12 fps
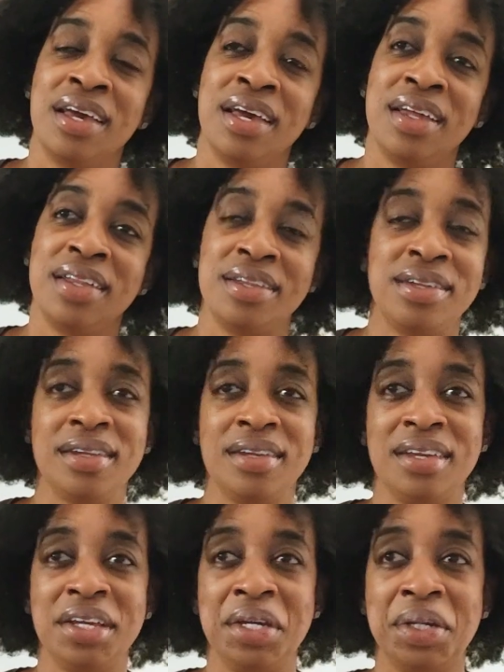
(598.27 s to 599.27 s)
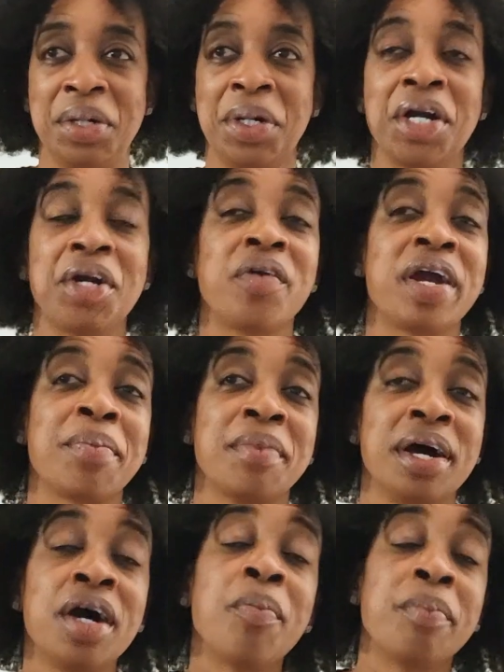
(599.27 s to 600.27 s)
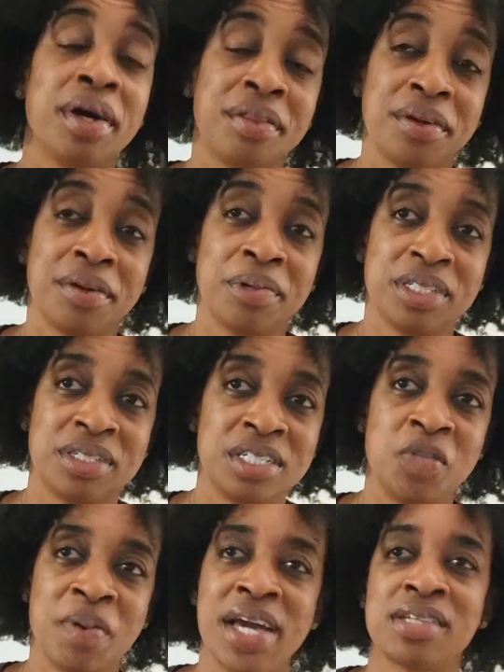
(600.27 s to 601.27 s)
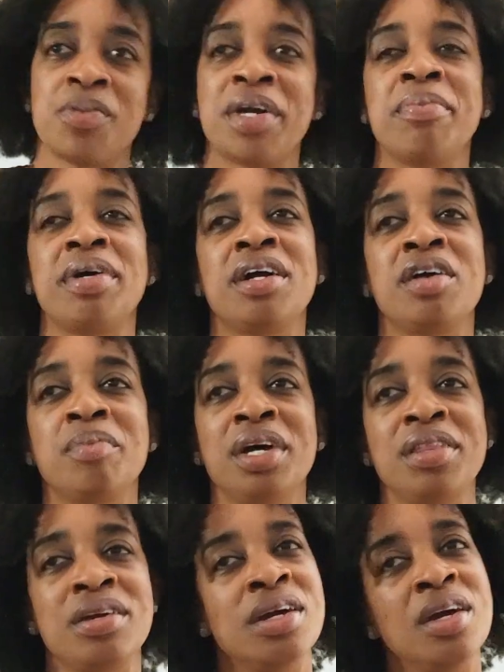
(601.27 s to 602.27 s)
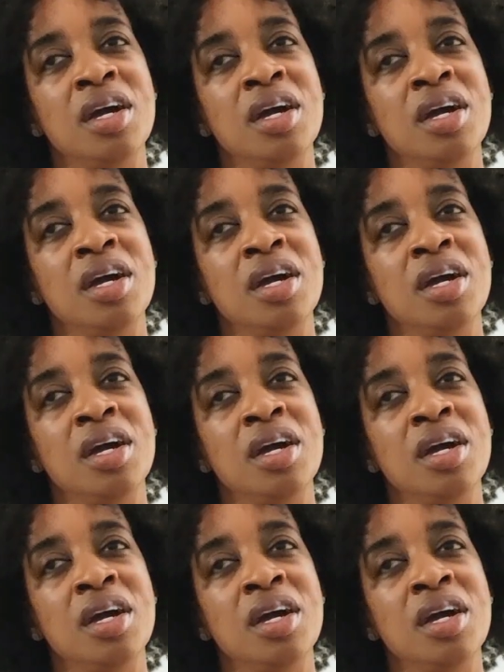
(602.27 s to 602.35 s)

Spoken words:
and you know, her grandma, her mother, which she's passed away, but her mother